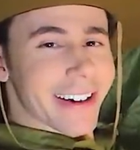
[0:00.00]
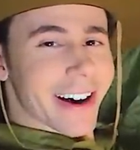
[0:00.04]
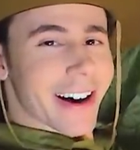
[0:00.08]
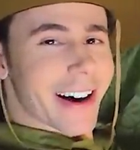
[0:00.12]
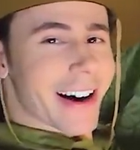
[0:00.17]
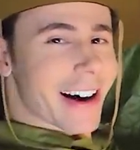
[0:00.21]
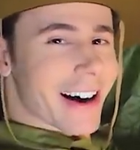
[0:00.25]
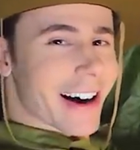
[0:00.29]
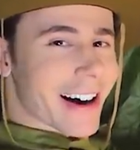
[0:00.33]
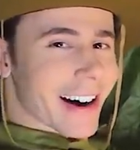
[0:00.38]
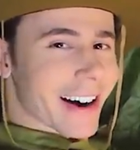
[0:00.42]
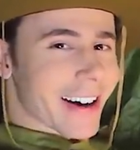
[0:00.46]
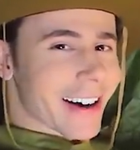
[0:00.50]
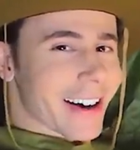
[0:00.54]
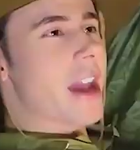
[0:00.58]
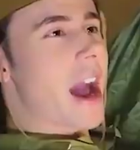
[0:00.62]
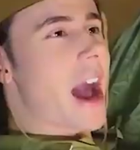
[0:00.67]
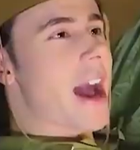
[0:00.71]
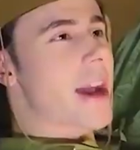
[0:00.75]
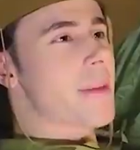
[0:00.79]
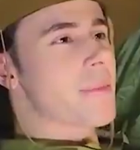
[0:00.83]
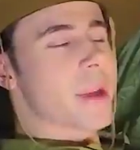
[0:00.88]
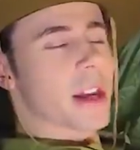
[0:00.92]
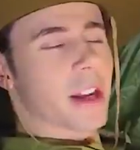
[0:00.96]
Ugh!
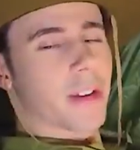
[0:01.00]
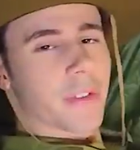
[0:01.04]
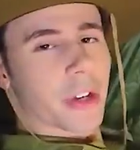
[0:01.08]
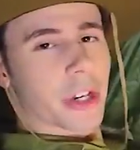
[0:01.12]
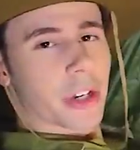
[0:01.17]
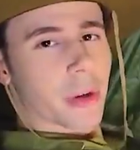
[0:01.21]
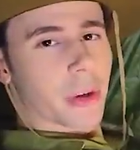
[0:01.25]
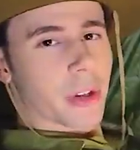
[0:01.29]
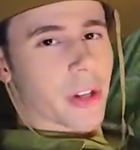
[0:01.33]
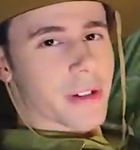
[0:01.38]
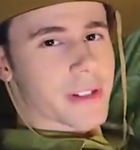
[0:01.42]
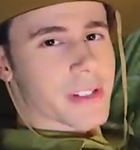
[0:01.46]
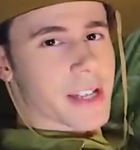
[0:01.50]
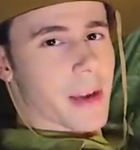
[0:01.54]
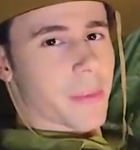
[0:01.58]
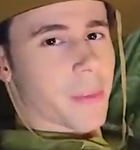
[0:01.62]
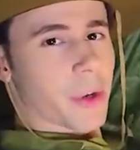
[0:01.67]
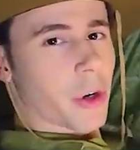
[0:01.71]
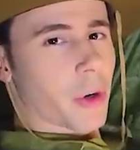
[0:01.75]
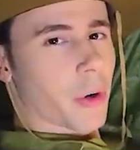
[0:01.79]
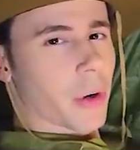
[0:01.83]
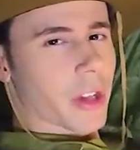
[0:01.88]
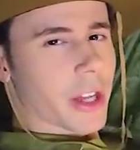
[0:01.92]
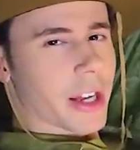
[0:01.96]
I made a video a long time
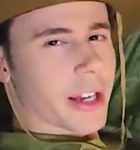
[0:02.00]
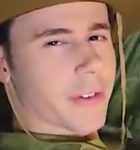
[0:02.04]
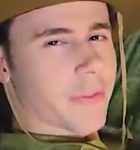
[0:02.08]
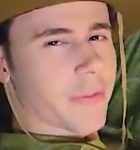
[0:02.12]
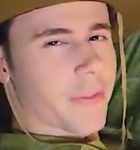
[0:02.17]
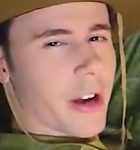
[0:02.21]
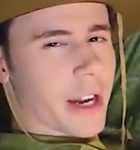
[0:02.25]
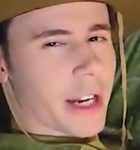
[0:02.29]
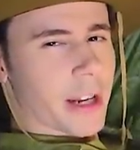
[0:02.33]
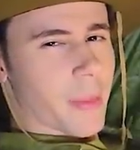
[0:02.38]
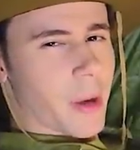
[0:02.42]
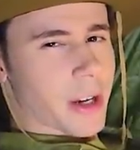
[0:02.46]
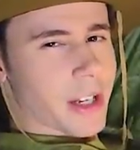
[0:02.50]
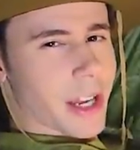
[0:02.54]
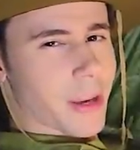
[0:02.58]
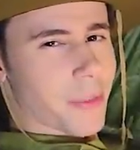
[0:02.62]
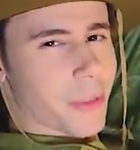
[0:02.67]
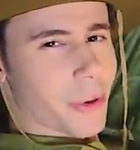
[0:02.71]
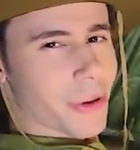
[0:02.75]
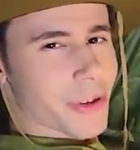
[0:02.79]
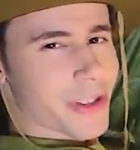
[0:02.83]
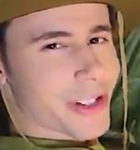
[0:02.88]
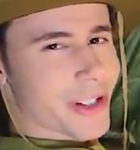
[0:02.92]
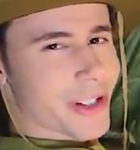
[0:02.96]
ago, like, finding my gay porn